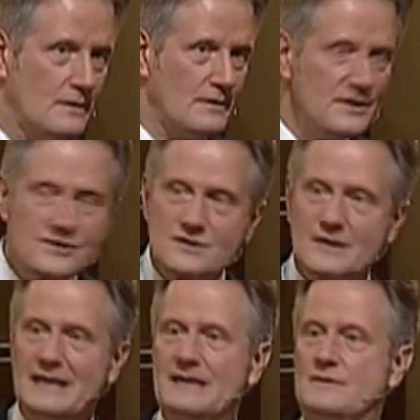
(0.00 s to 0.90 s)
This
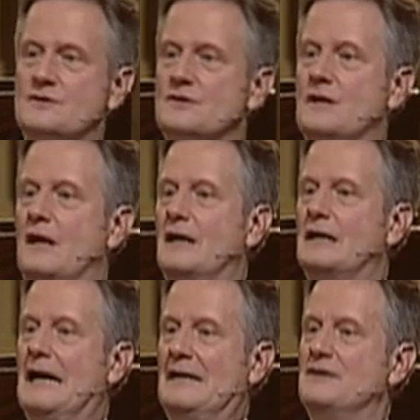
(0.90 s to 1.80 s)
is
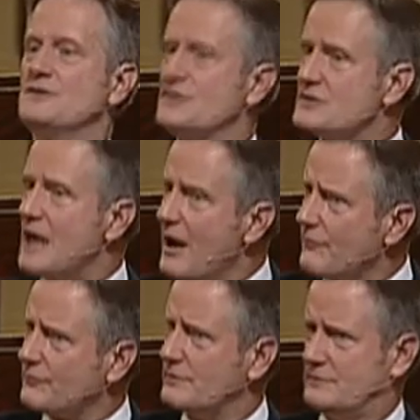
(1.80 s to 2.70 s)
tough.
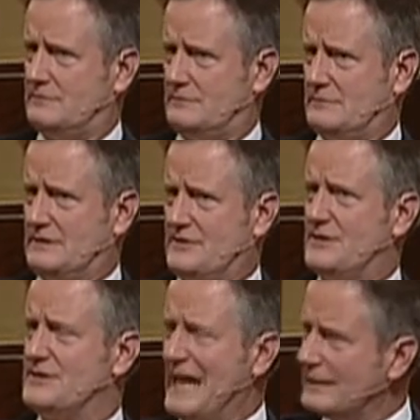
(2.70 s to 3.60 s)
This
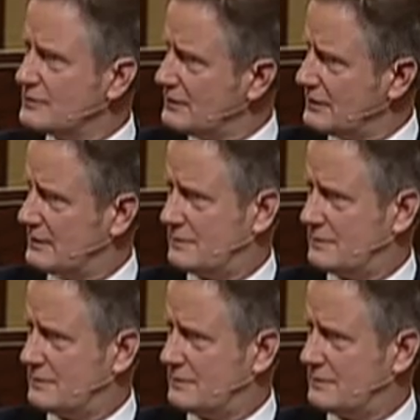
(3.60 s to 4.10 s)
is not good.